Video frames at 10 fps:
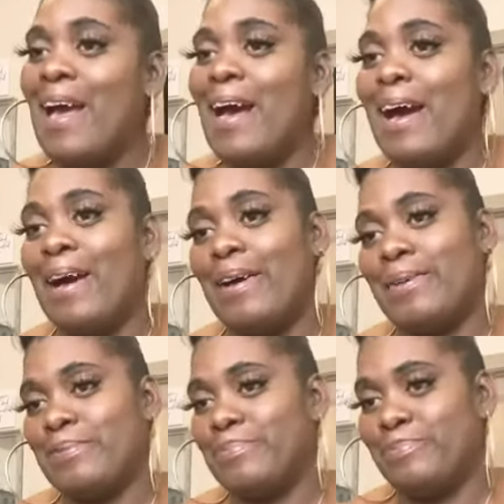
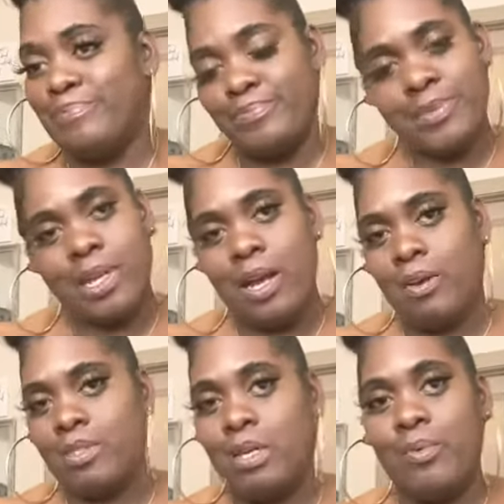you
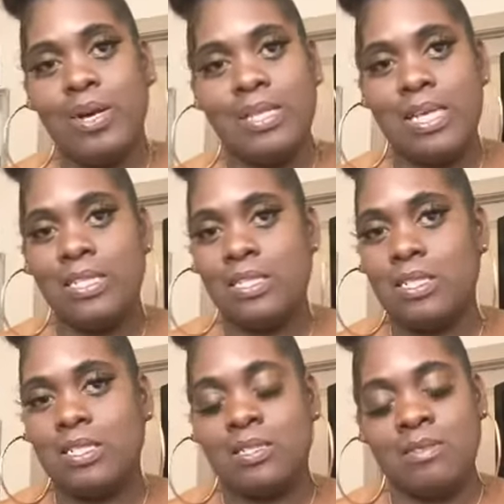know, someone that's
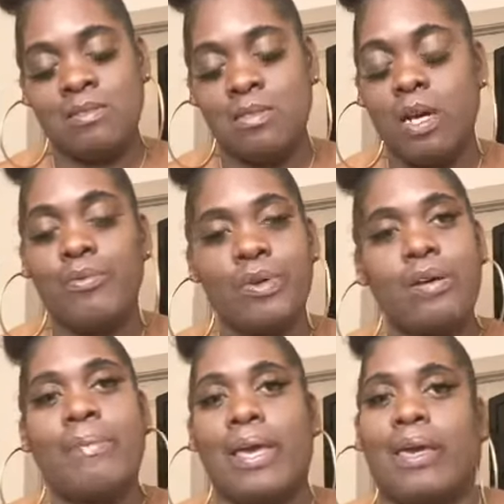just a real
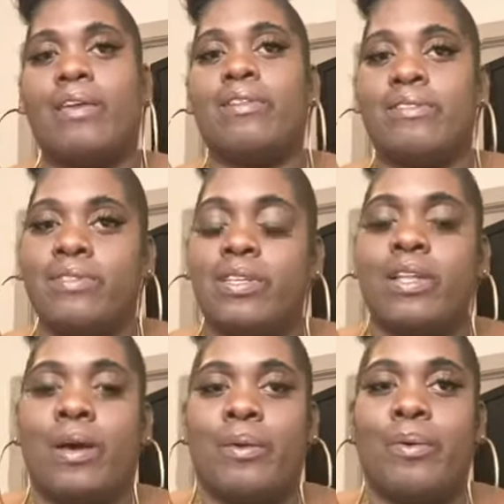man. You
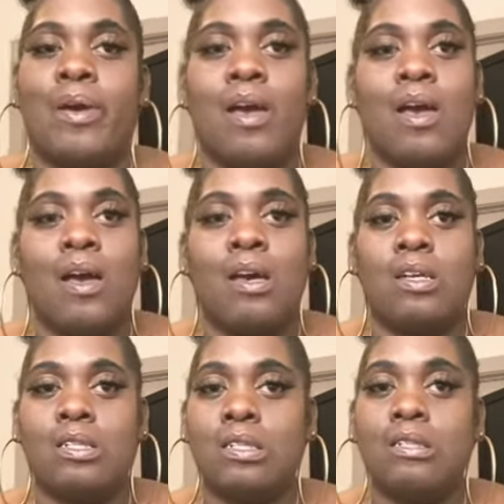know,
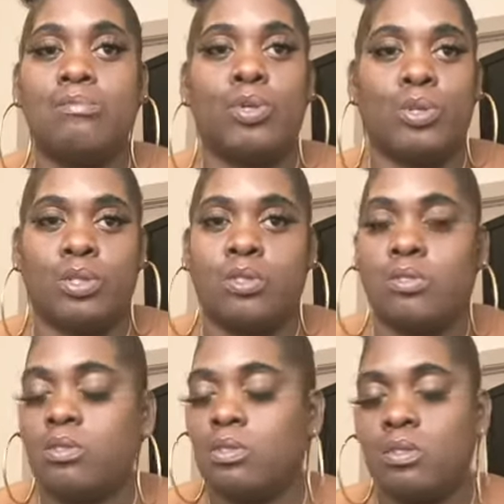good
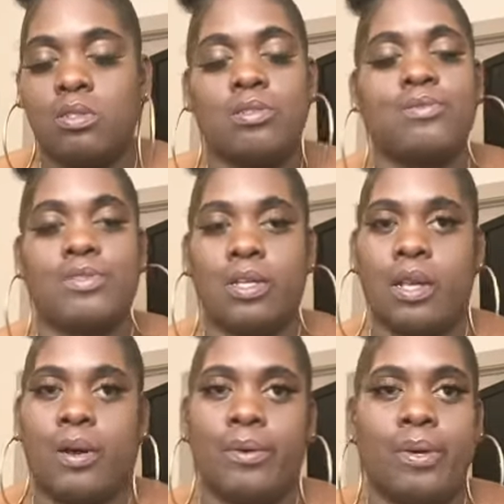morals. You
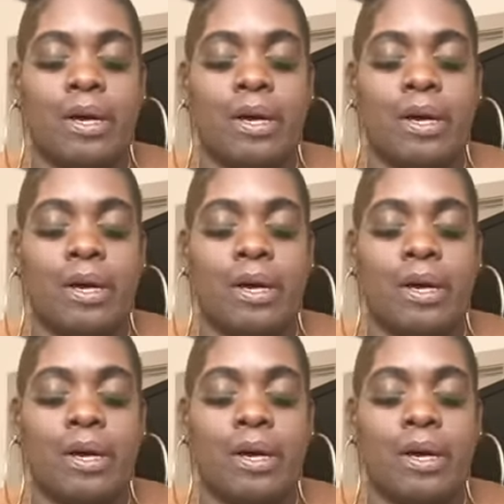know,